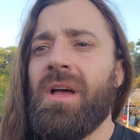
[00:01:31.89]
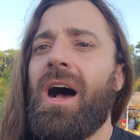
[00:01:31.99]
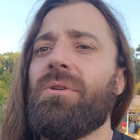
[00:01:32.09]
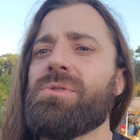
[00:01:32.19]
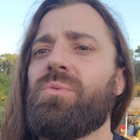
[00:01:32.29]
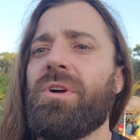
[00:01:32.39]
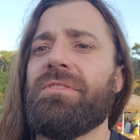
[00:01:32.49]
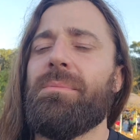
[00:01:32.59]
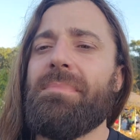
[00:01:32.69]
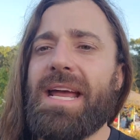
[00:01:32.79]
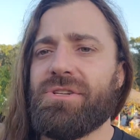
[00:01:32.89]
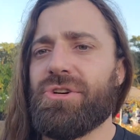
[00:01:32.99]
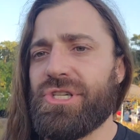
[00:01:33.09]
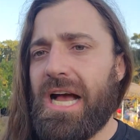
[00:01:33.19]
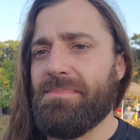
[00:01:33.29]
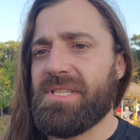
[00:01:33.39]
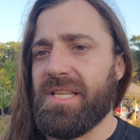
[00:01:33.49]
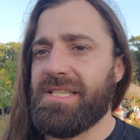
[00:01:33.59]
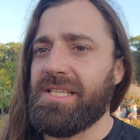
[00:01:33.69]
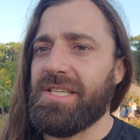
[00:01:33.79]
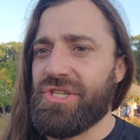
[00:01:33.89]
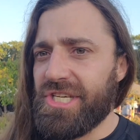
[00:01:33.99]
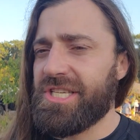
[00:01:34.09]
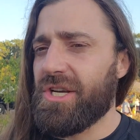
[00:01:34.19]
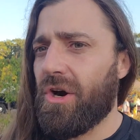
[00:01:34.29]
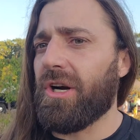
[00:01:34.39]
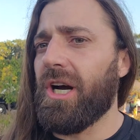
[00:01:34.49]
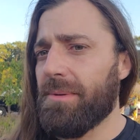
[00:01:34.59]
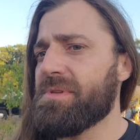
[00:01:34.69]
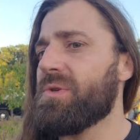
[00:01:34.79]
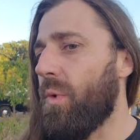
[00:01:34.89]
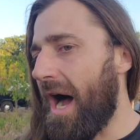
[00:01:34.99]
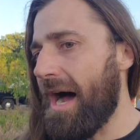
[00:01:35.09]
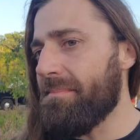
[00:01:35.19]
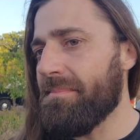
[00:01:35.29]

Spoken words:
I was one of the major shops that did the GTR hub swap.